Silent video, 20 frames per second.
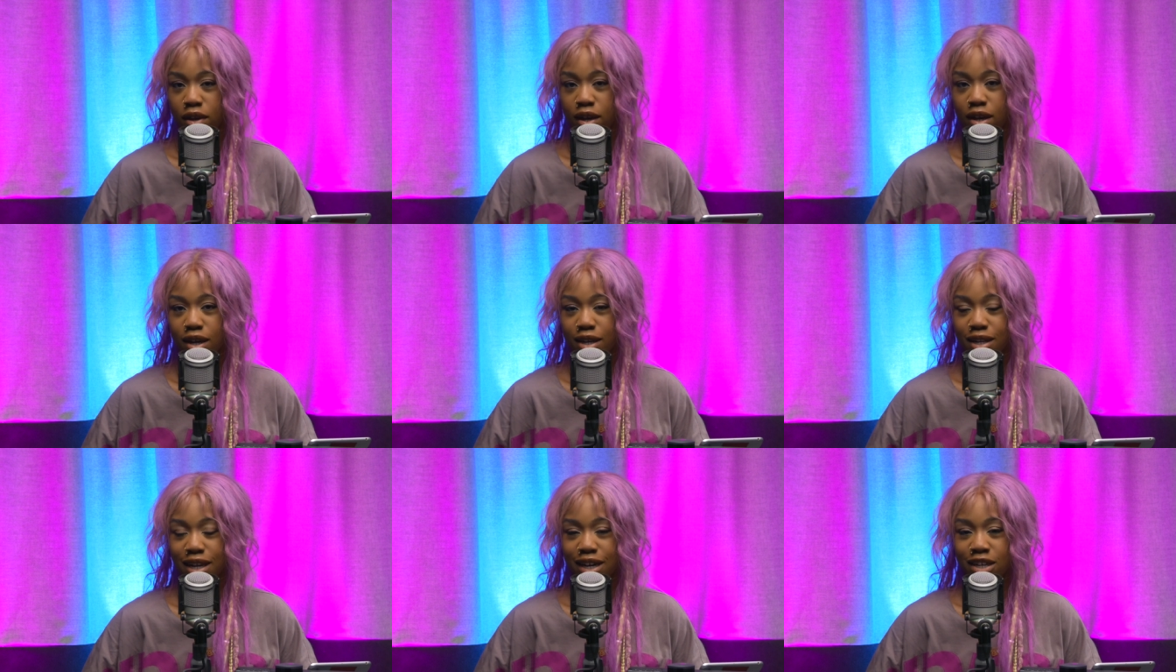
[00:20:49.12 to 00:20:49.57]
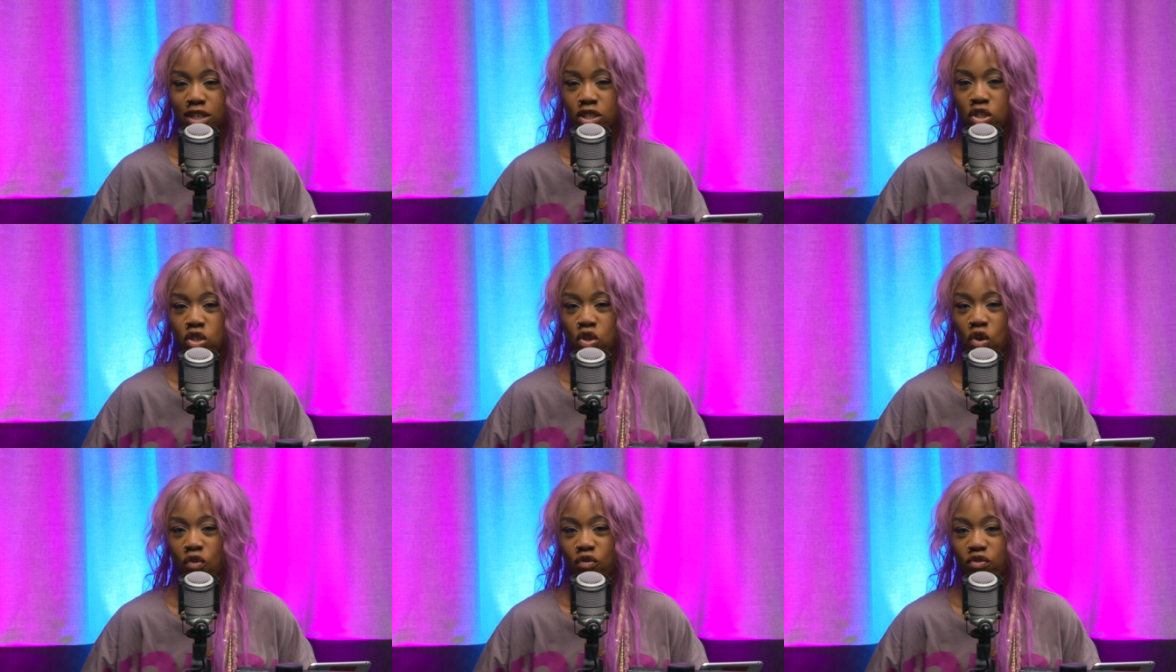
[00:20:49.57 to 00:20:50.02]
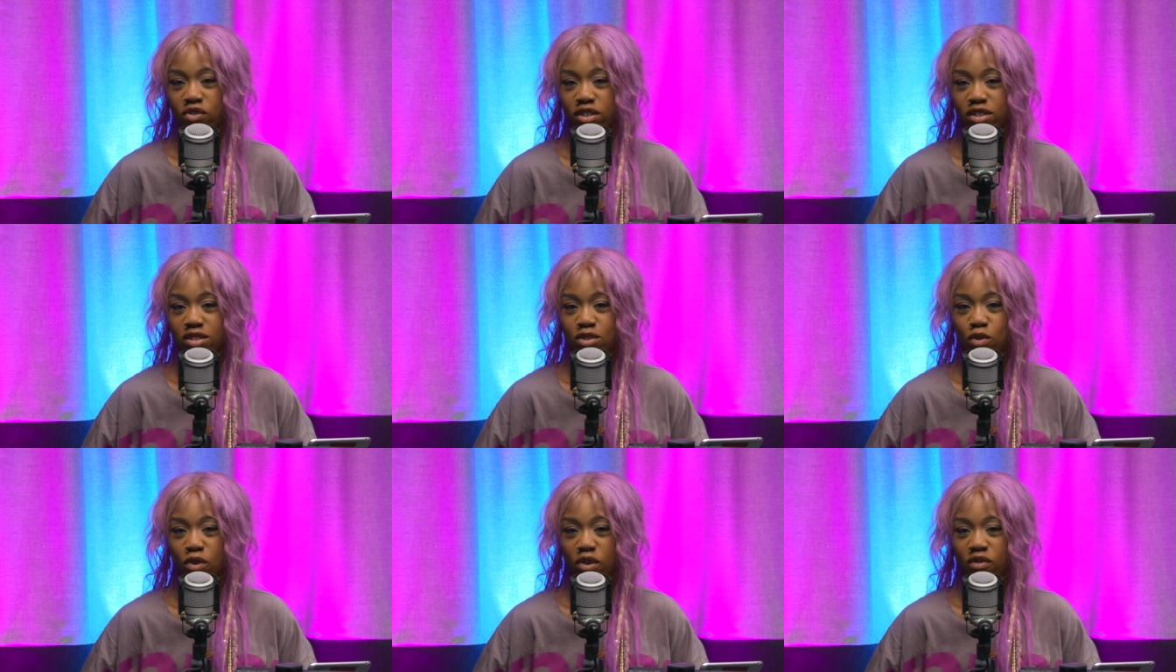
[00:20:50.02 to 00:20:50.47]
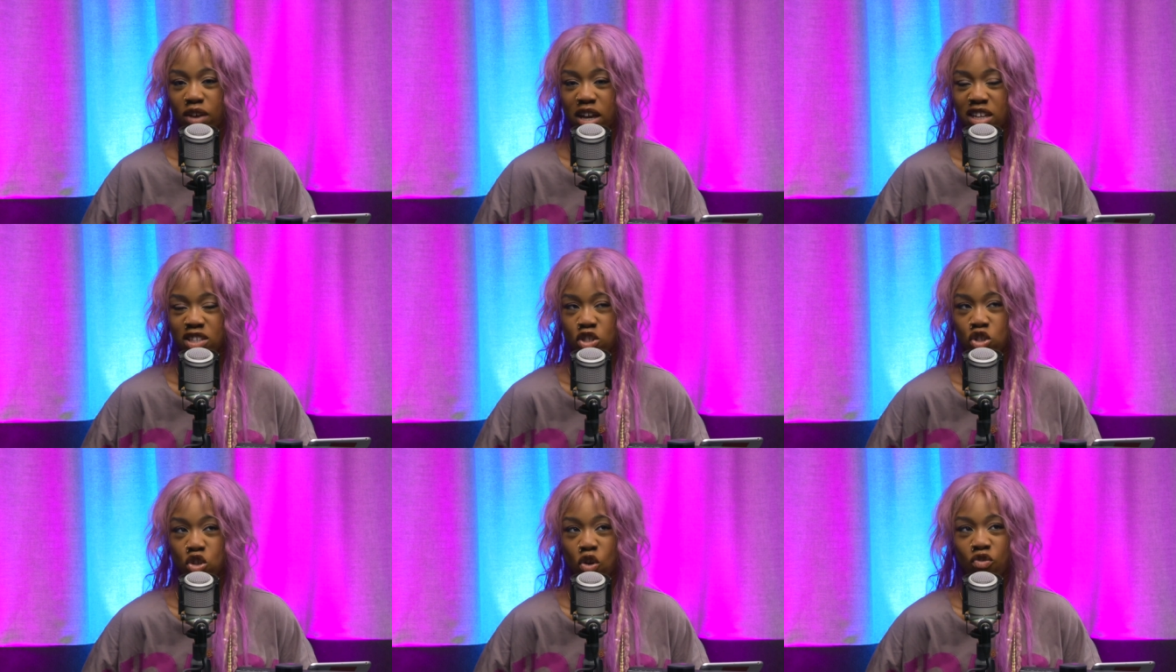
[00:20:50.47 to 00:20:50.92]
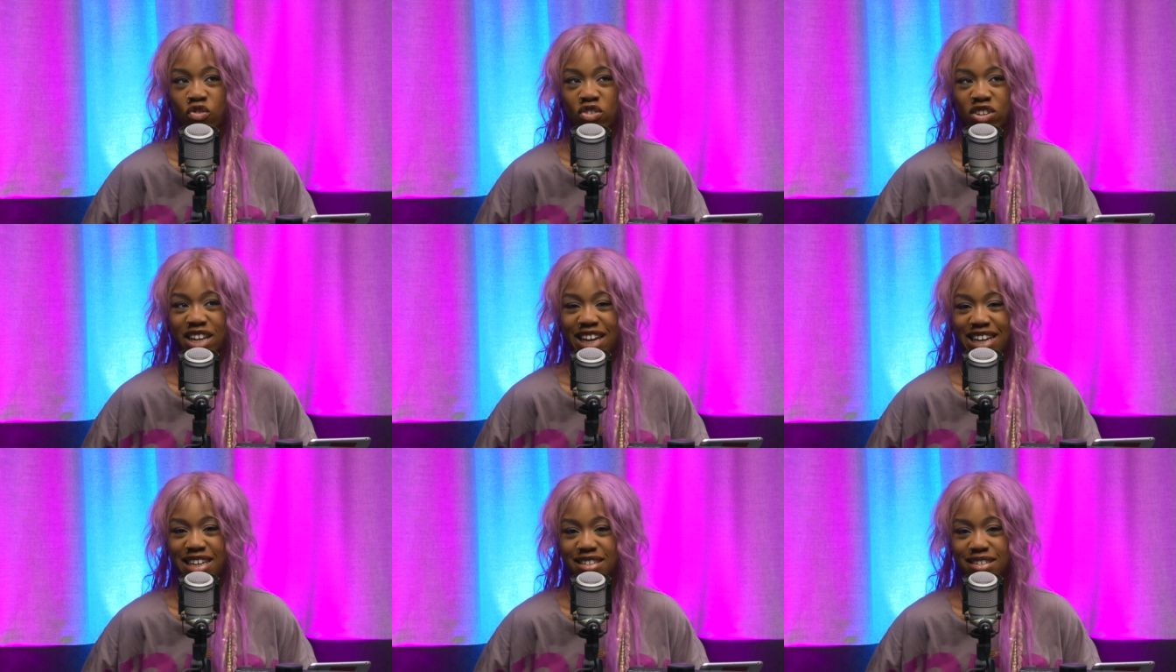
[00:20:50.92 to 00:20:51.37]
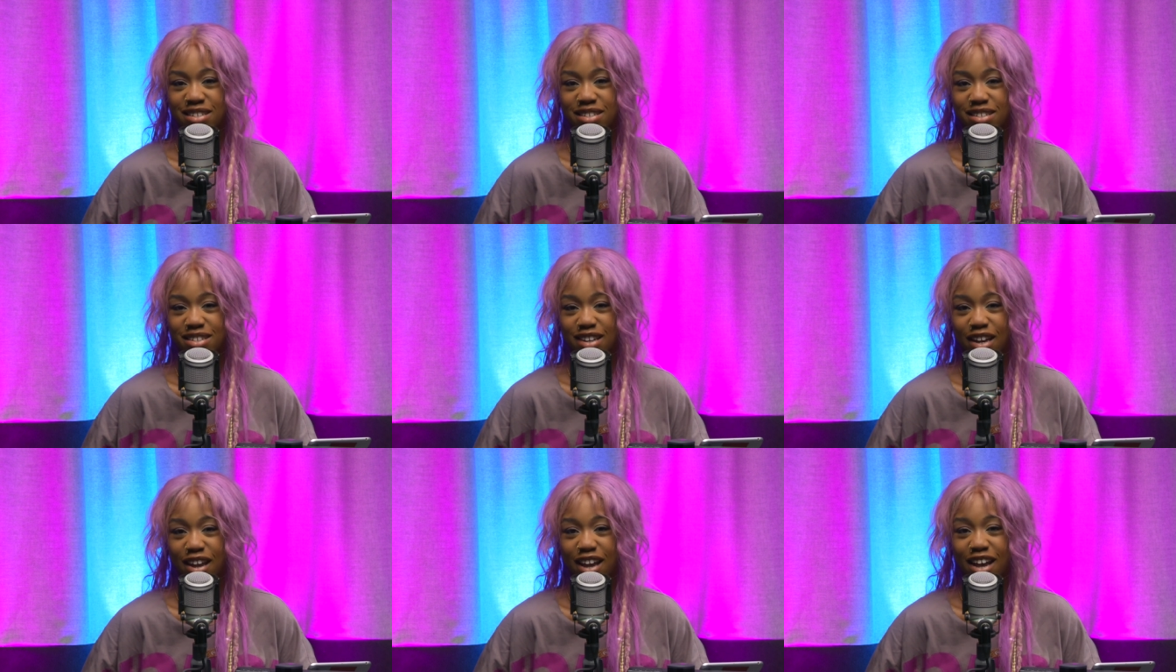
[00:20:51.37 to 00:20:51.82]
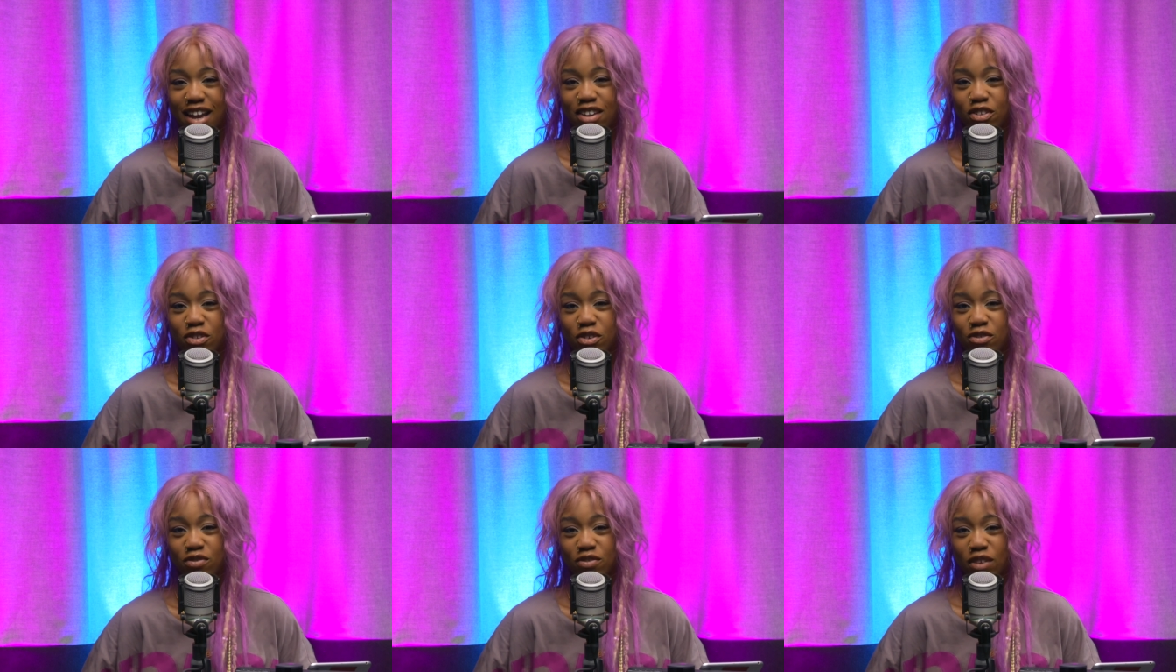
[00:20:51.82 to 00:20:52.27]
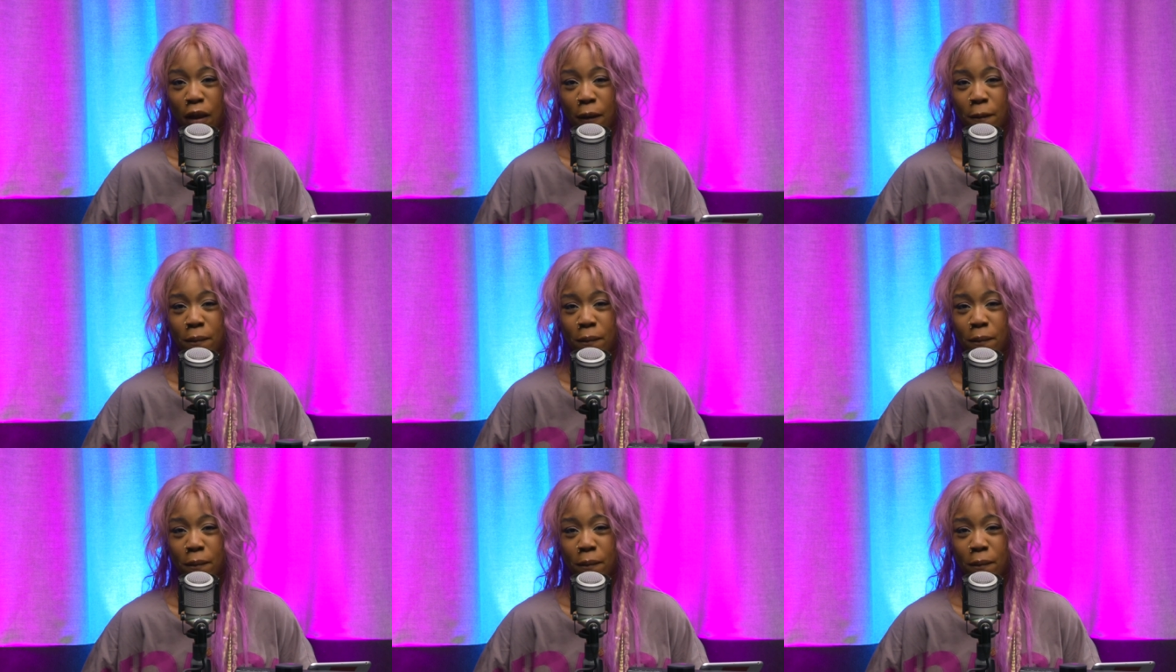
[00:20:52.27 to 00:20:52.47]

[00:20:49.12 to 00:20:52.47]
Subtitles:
like a soft sort of a soft date kind of.